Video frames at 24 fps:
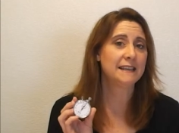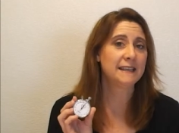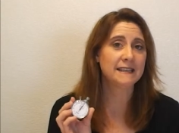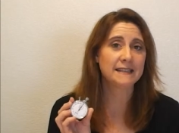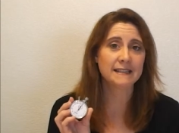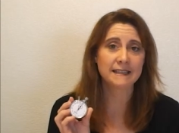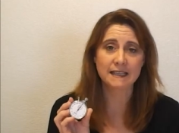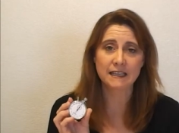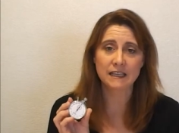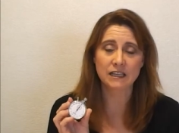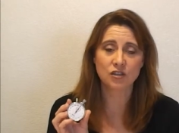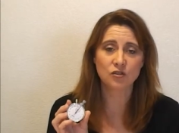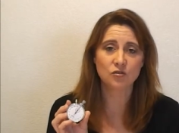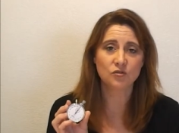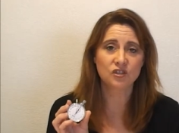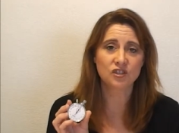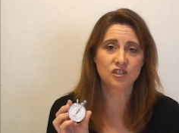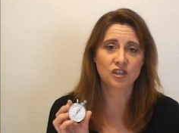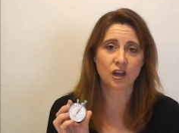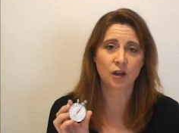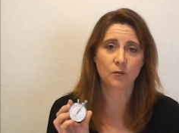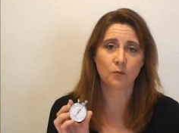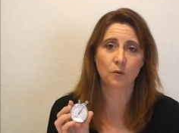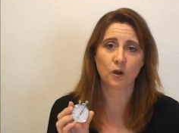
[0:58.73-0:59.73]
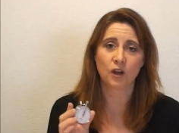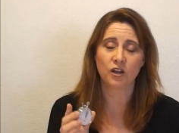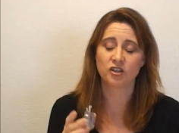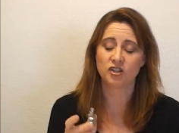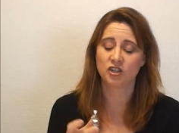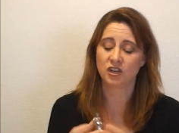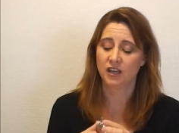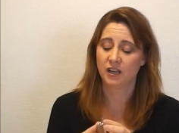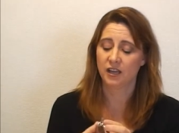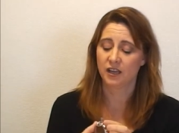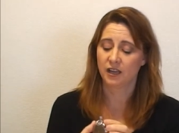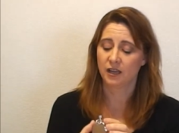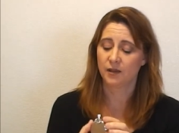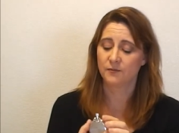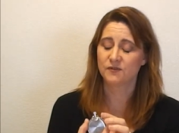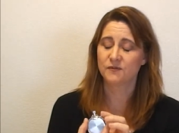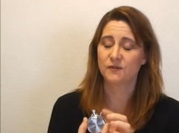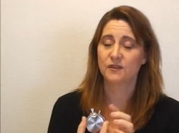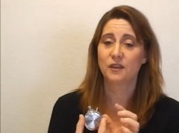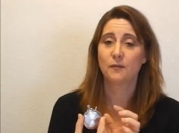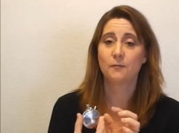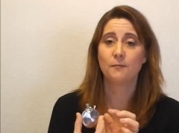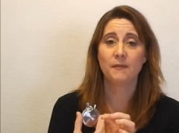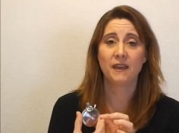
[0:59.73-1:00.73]
easy to use stopwatch. It comes
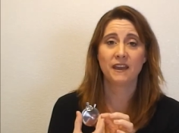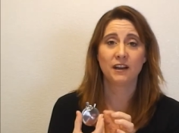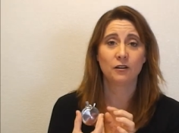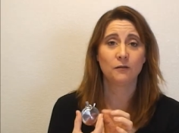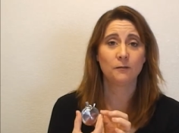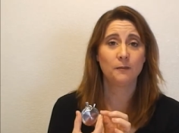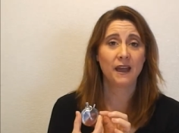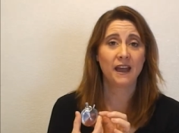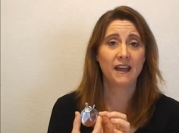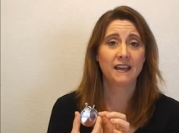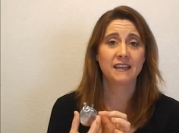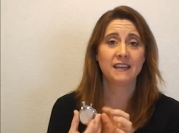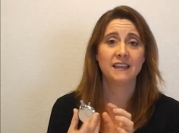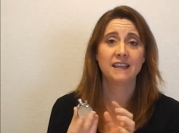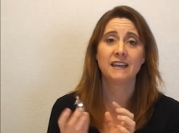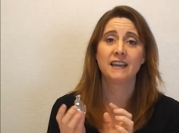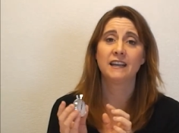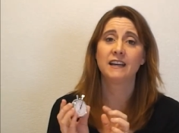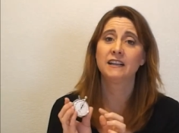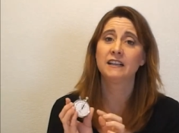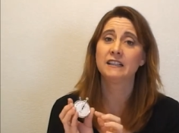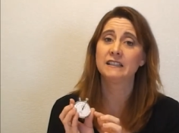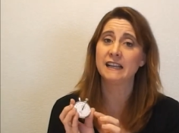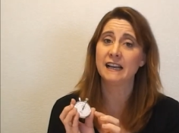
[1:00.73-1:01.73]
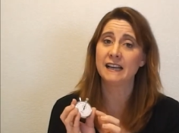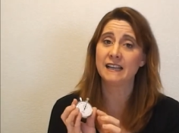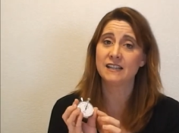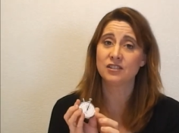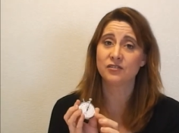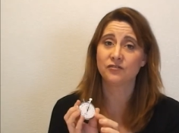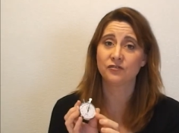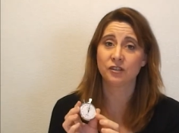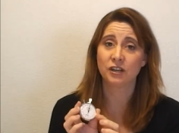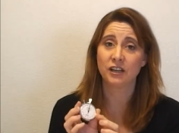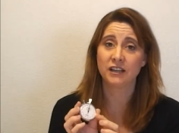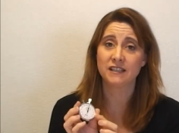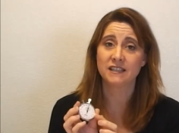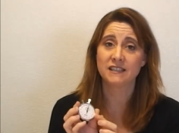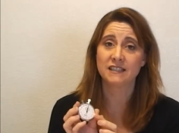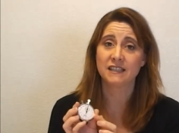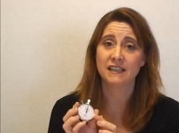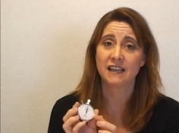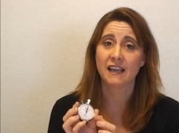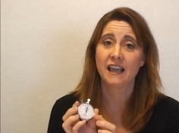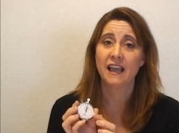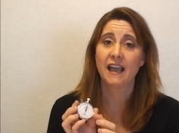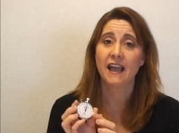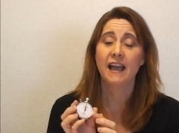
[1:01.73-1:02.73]
with a metal backing and a glass front
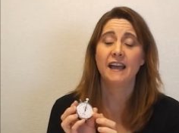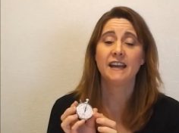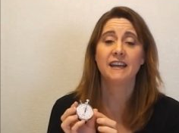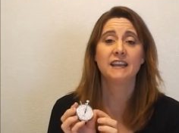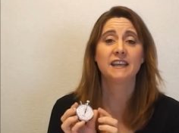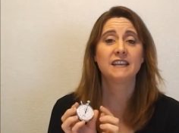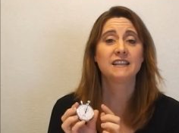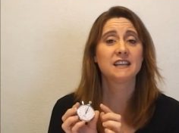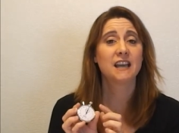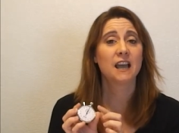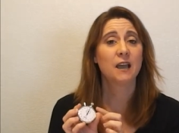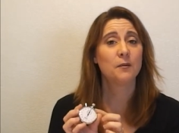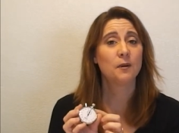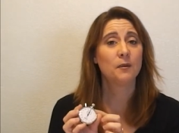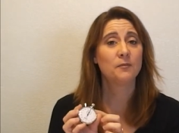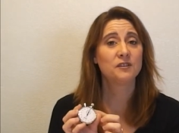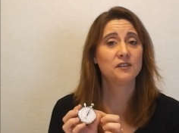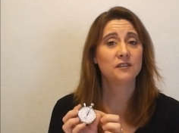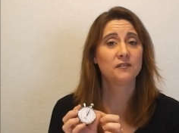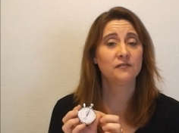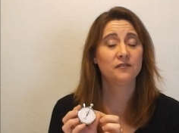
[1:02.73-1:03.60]
and it can time up to